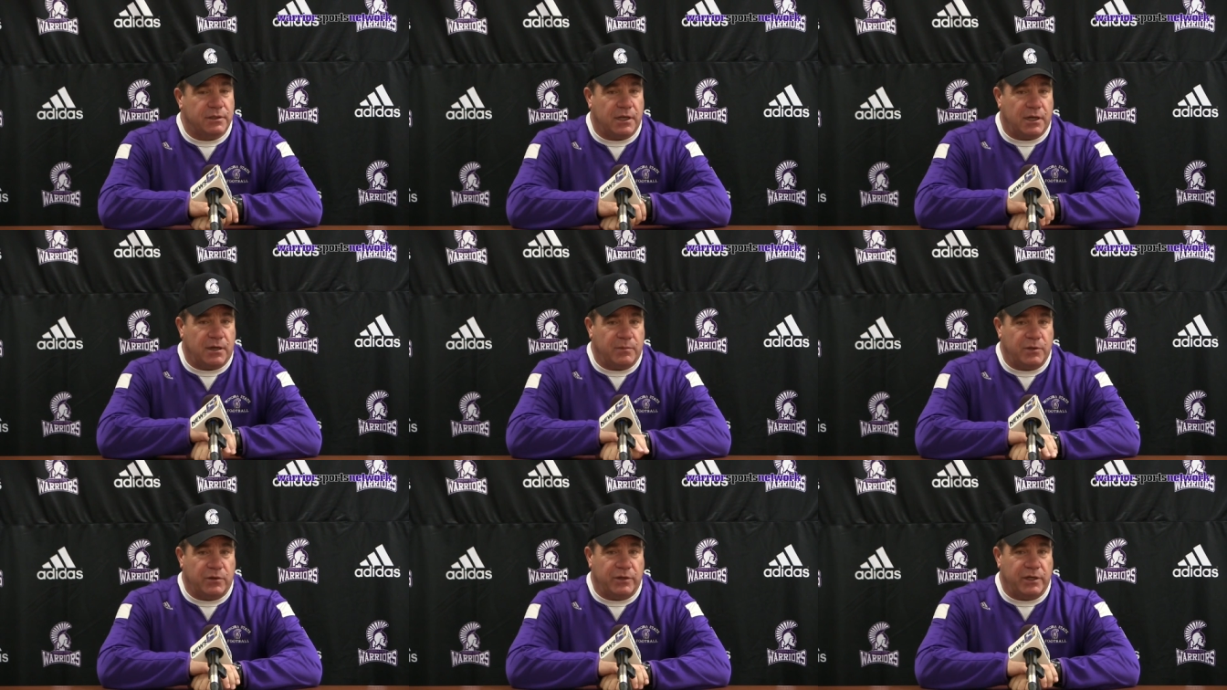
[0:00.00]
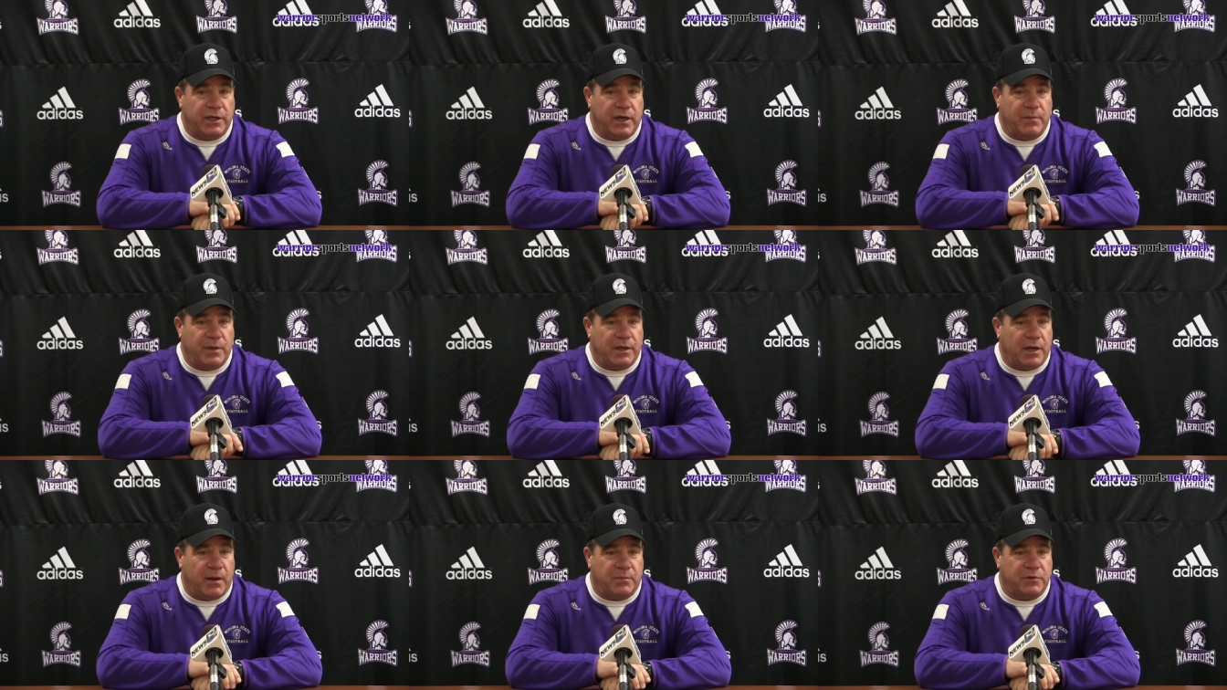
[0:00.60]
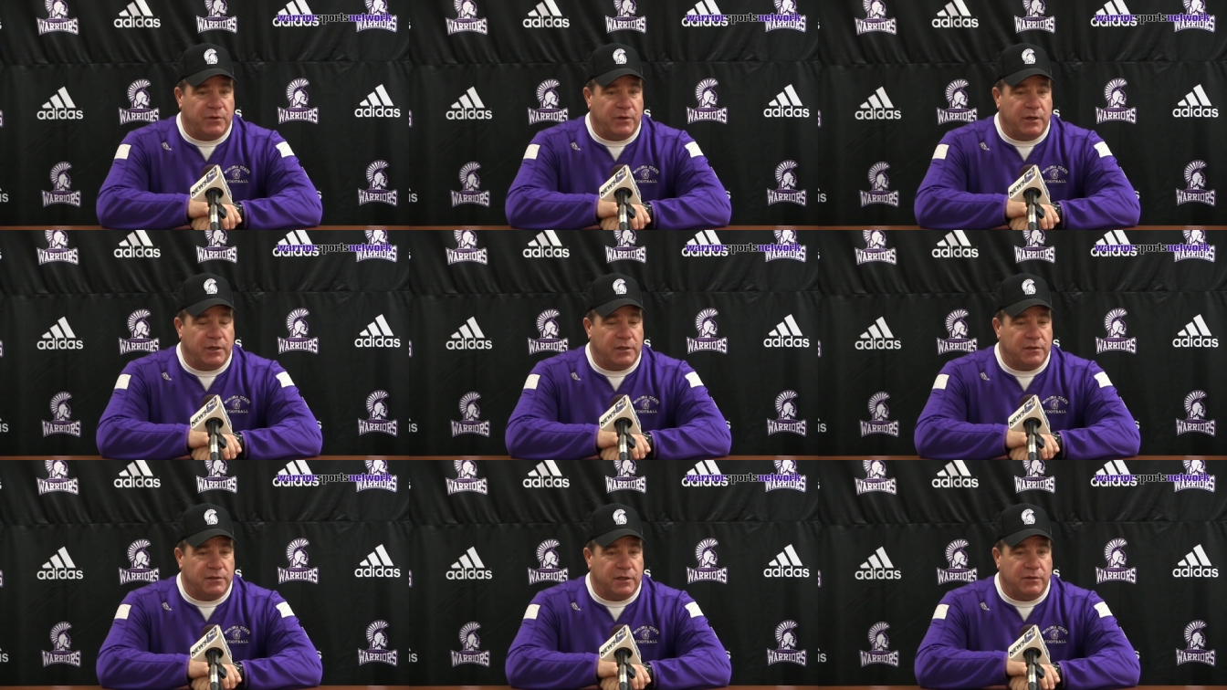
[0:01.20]
Um, you know, he gave me an opportunity
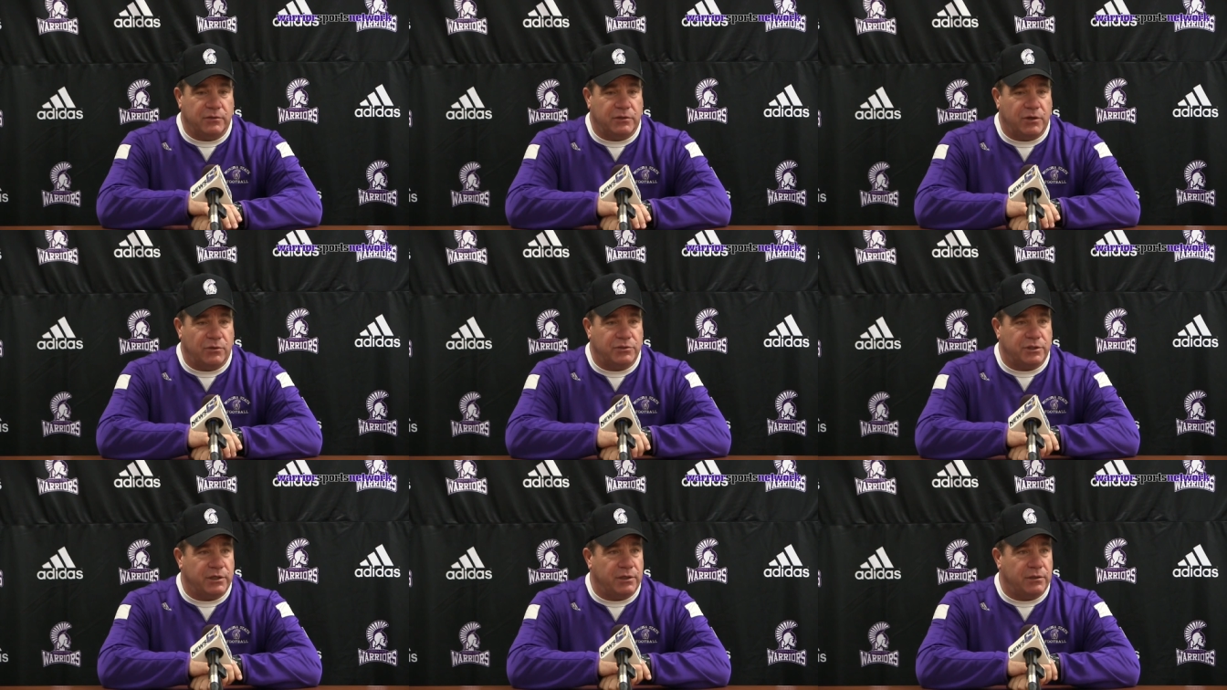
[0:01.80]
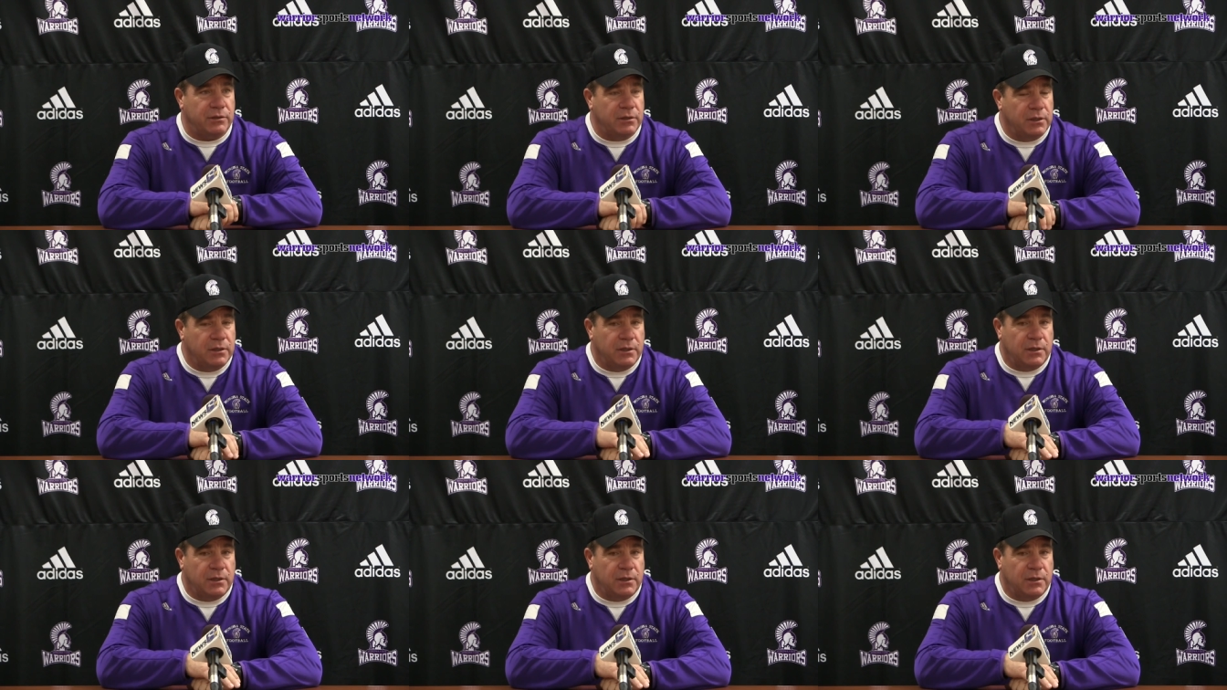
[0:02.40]
to continue coaching here.